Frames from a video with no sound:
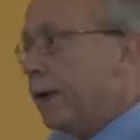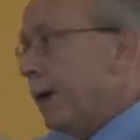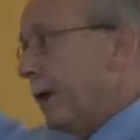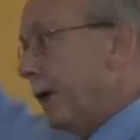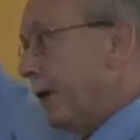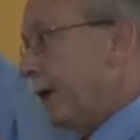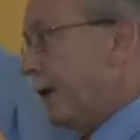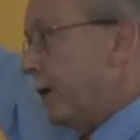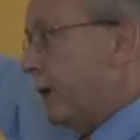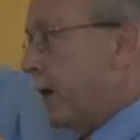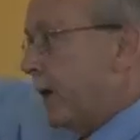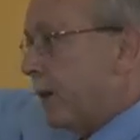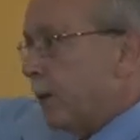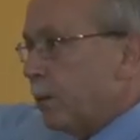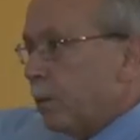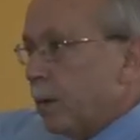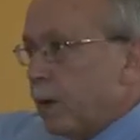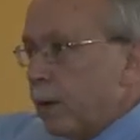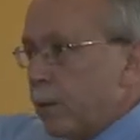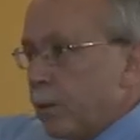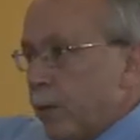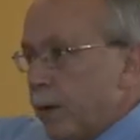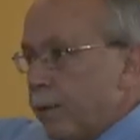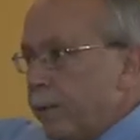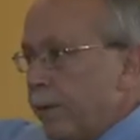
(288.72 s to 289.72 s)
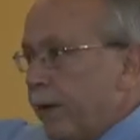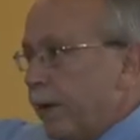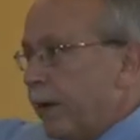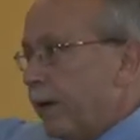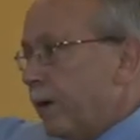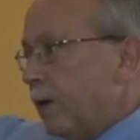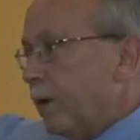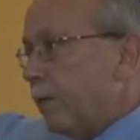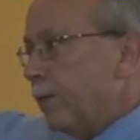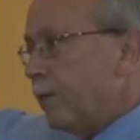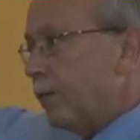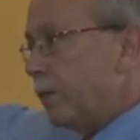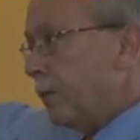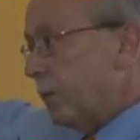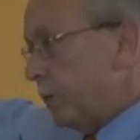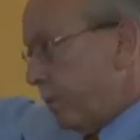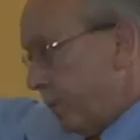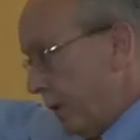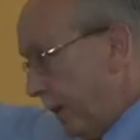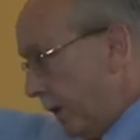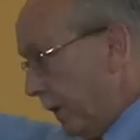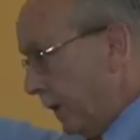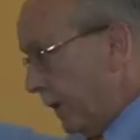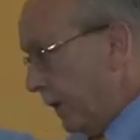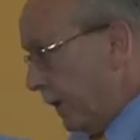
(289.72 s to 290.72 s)
and the other one where many of you
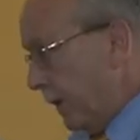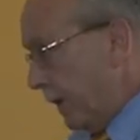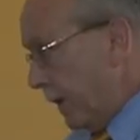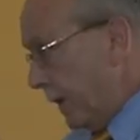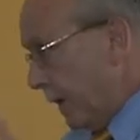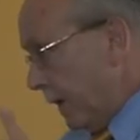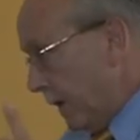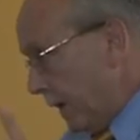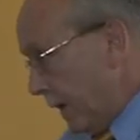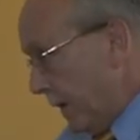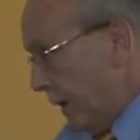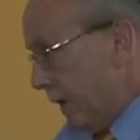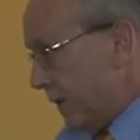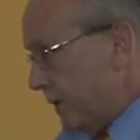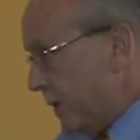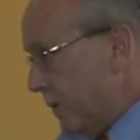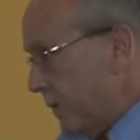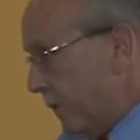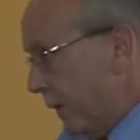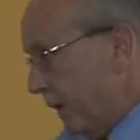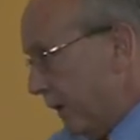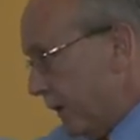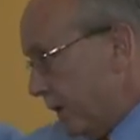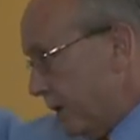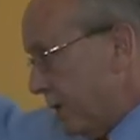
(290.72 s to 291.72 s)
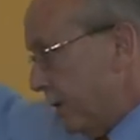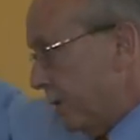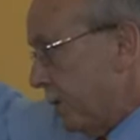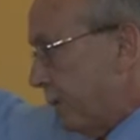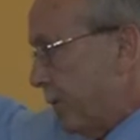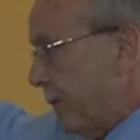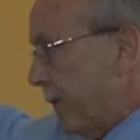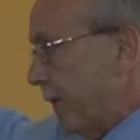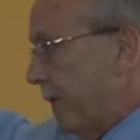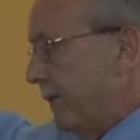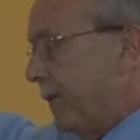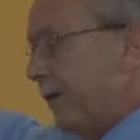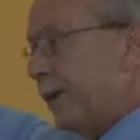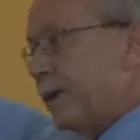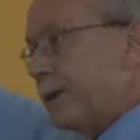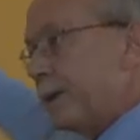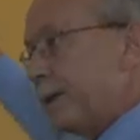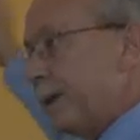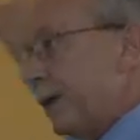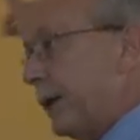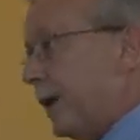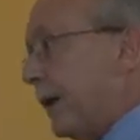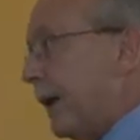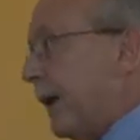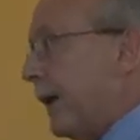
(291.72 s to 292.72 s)
had been in our last meeting
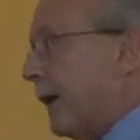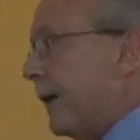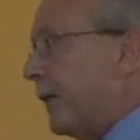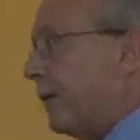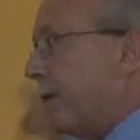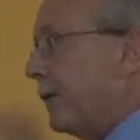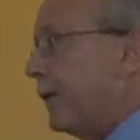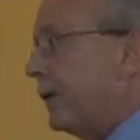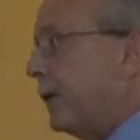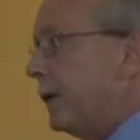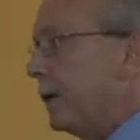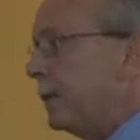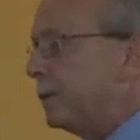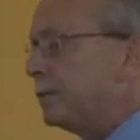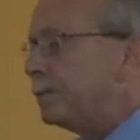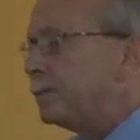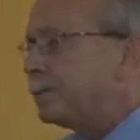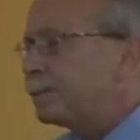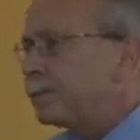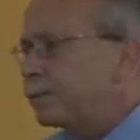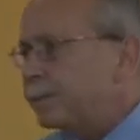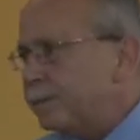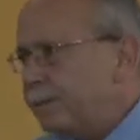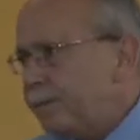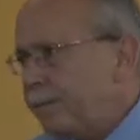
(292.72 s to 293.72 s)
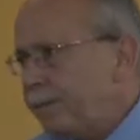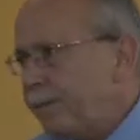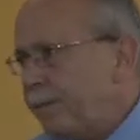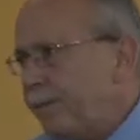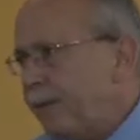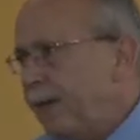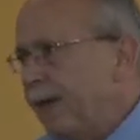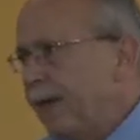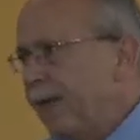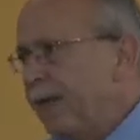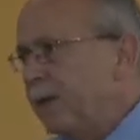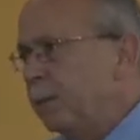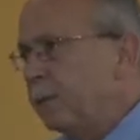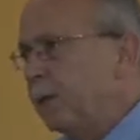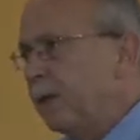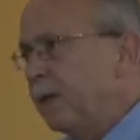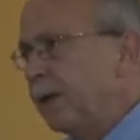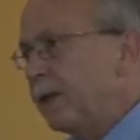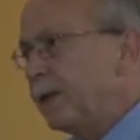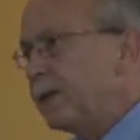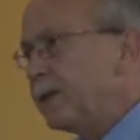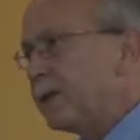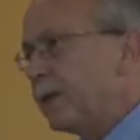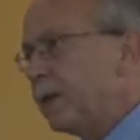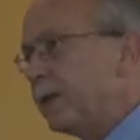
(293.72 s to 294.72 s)
previously and the other
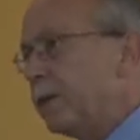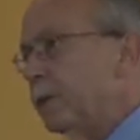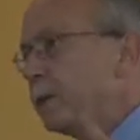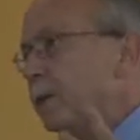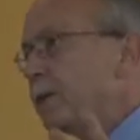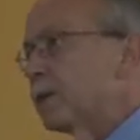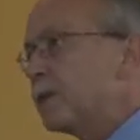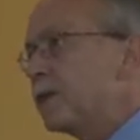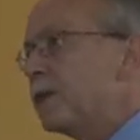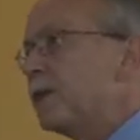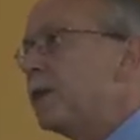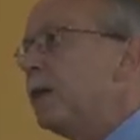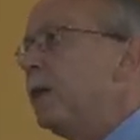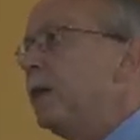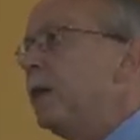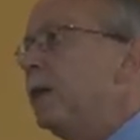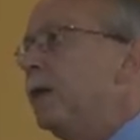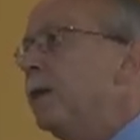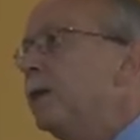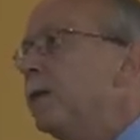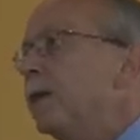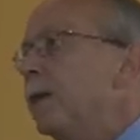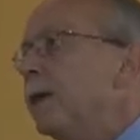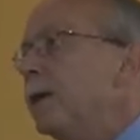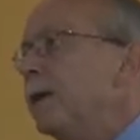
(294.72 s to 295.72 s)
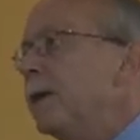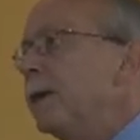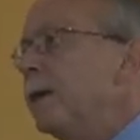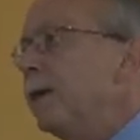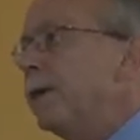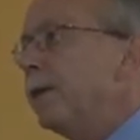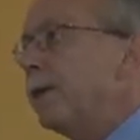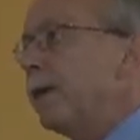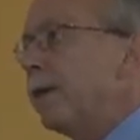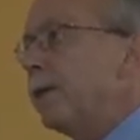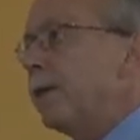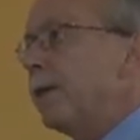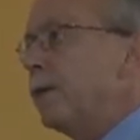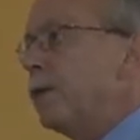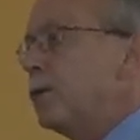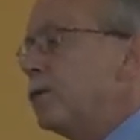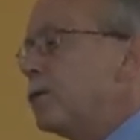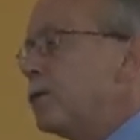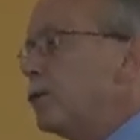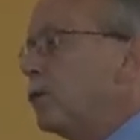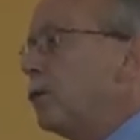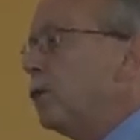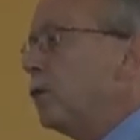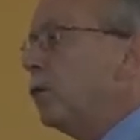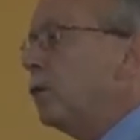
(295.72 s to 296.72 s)
buildings, and you will see that
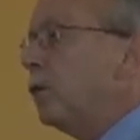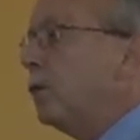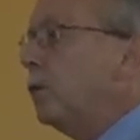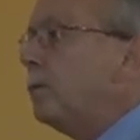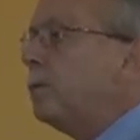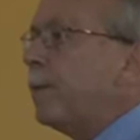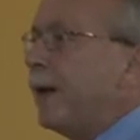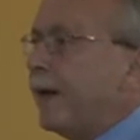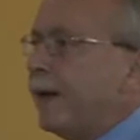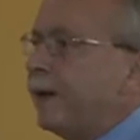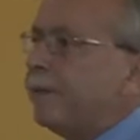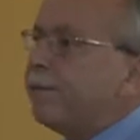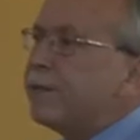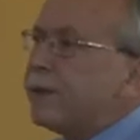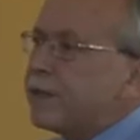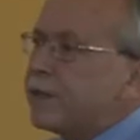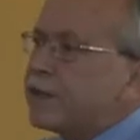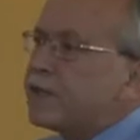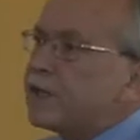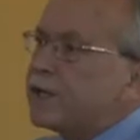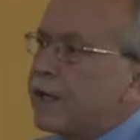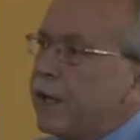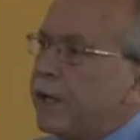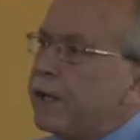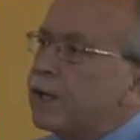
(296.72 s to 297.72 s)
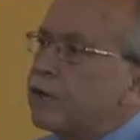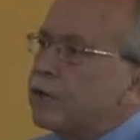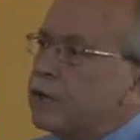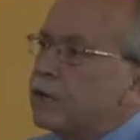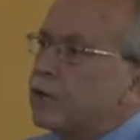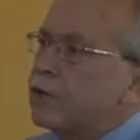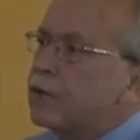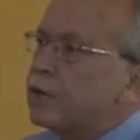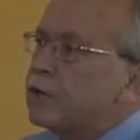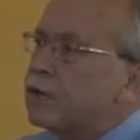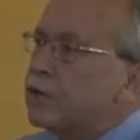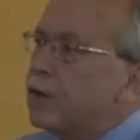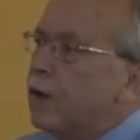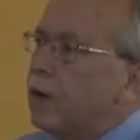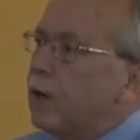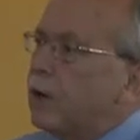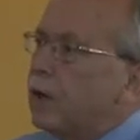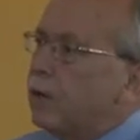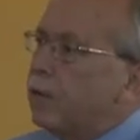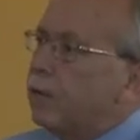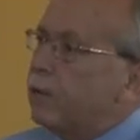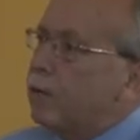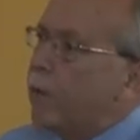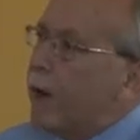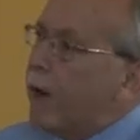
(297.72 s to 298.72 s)
those are all manifestations
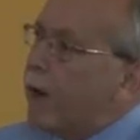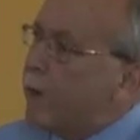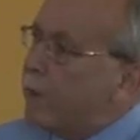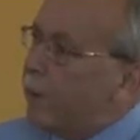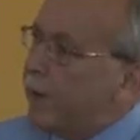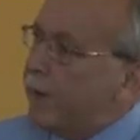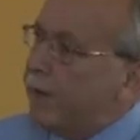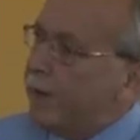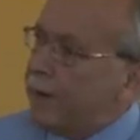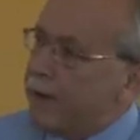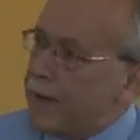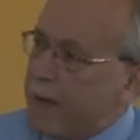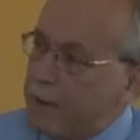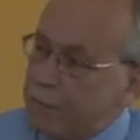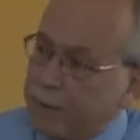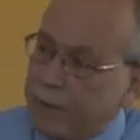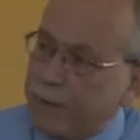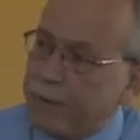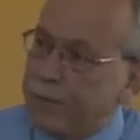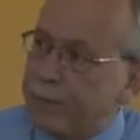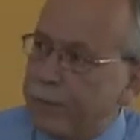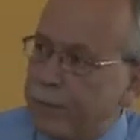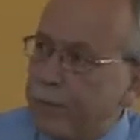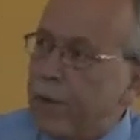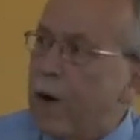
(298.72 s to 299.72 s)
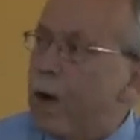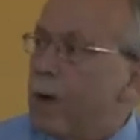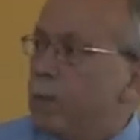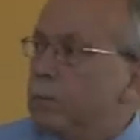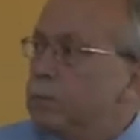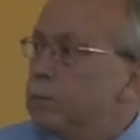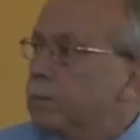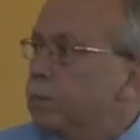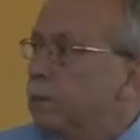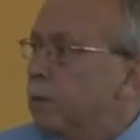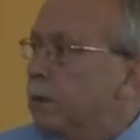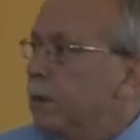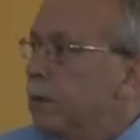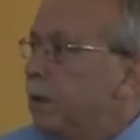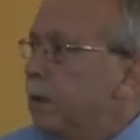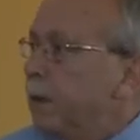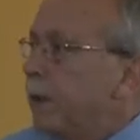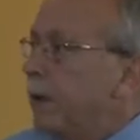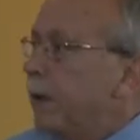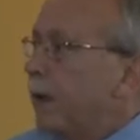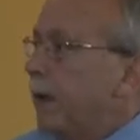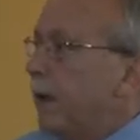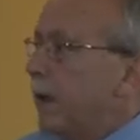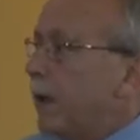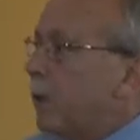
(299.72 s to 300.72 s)
of where we cometh from
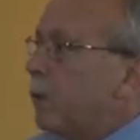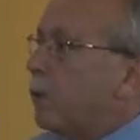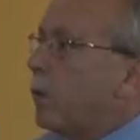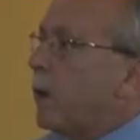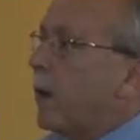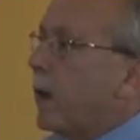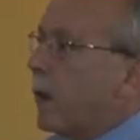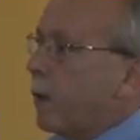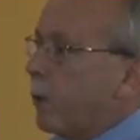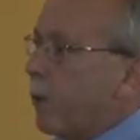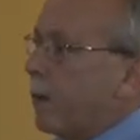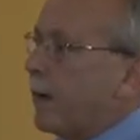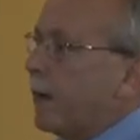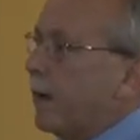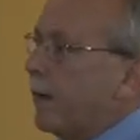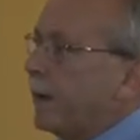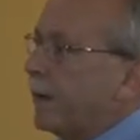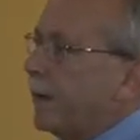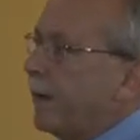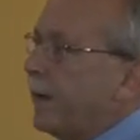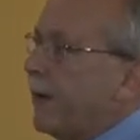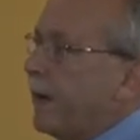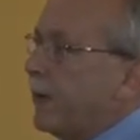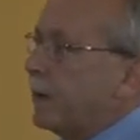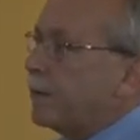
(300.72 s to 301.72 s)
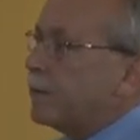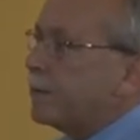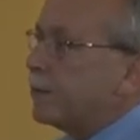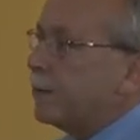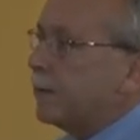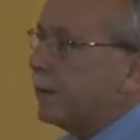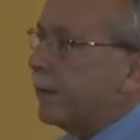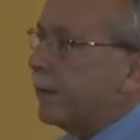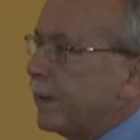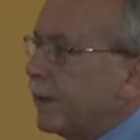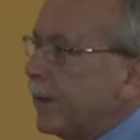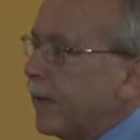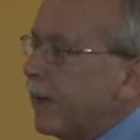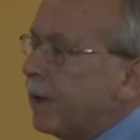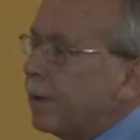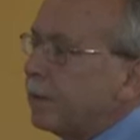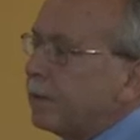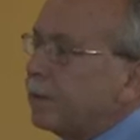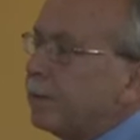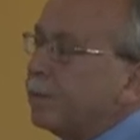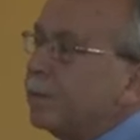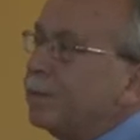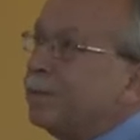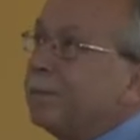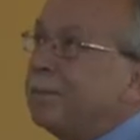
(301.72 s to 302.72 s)
and where we are now. So are
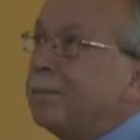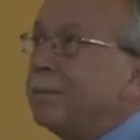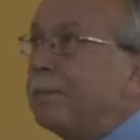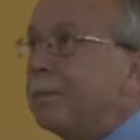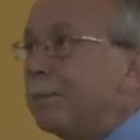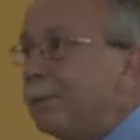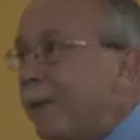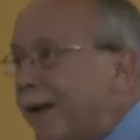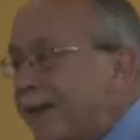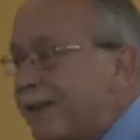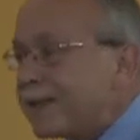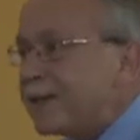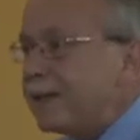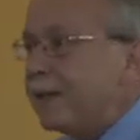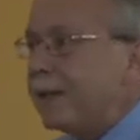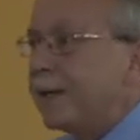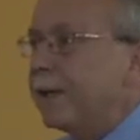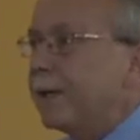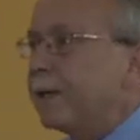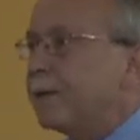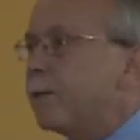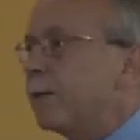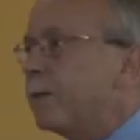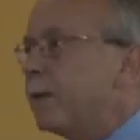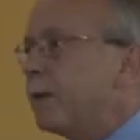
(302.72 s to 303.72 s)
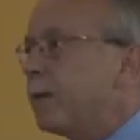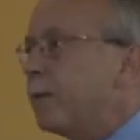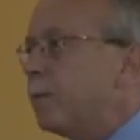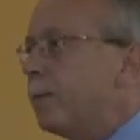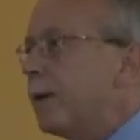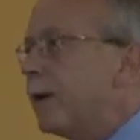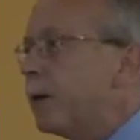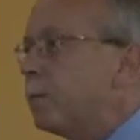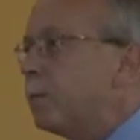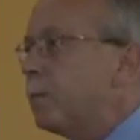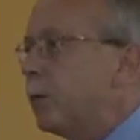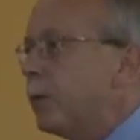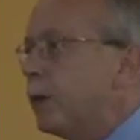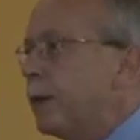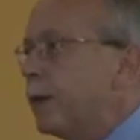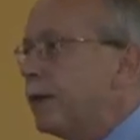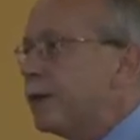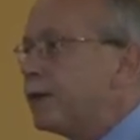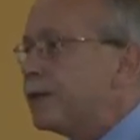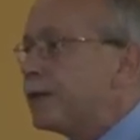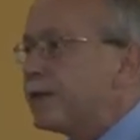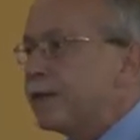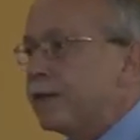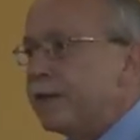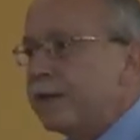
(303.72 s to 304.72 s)
now mixing it with the big
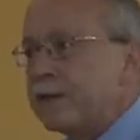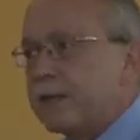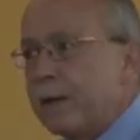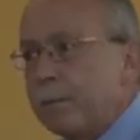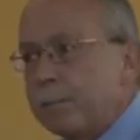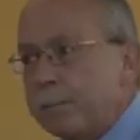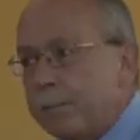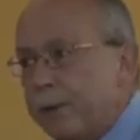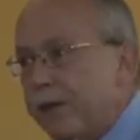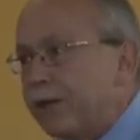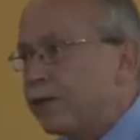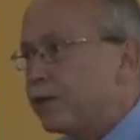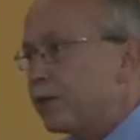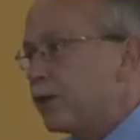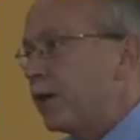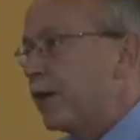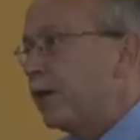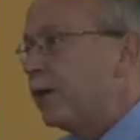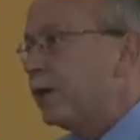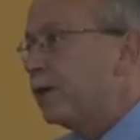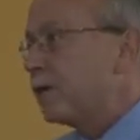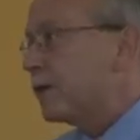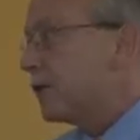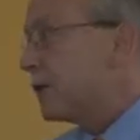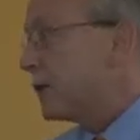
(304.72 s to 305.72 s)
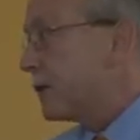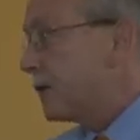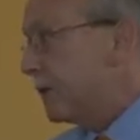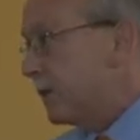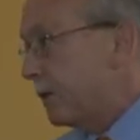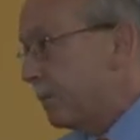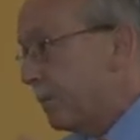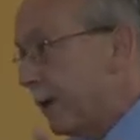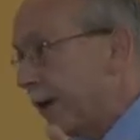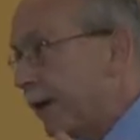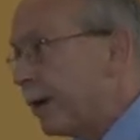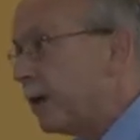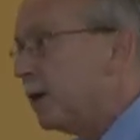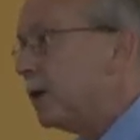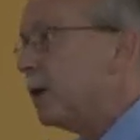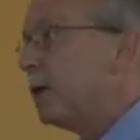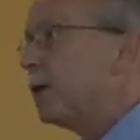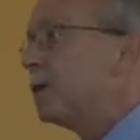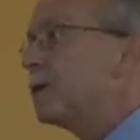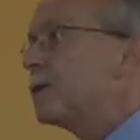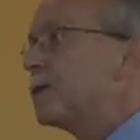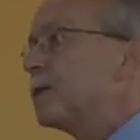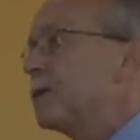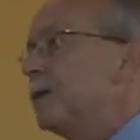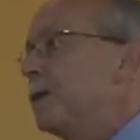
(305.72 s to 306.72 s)
boys. These are big challenges and the big
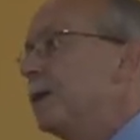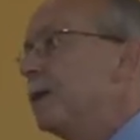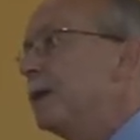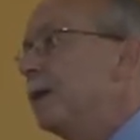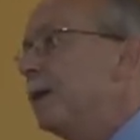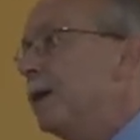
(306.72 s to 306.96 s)
girls.